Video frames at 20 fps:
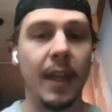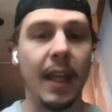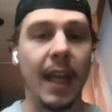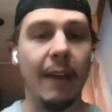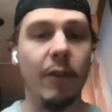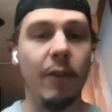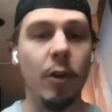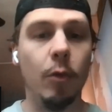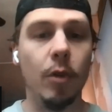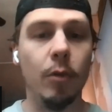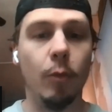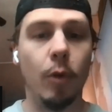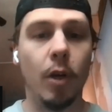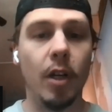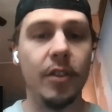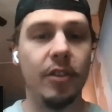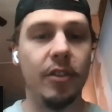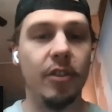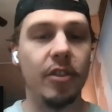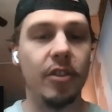Everyone
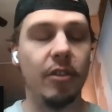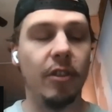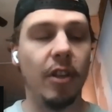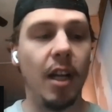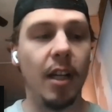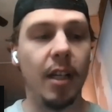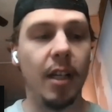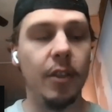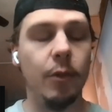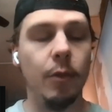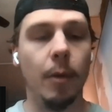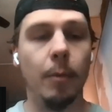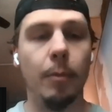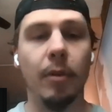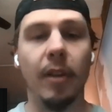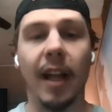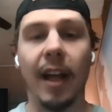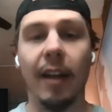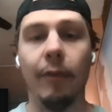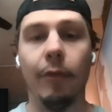wants to just log into a
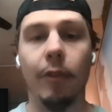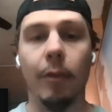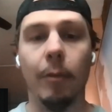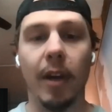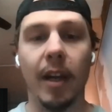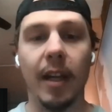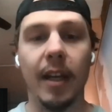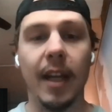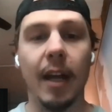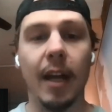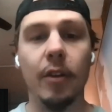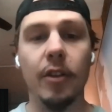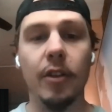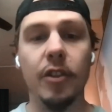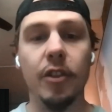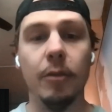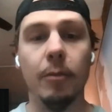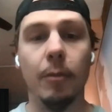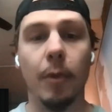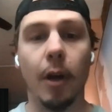platform right now and
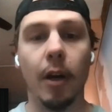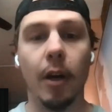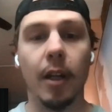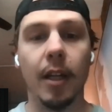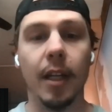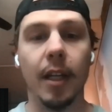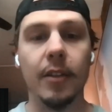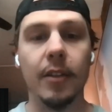do marketing.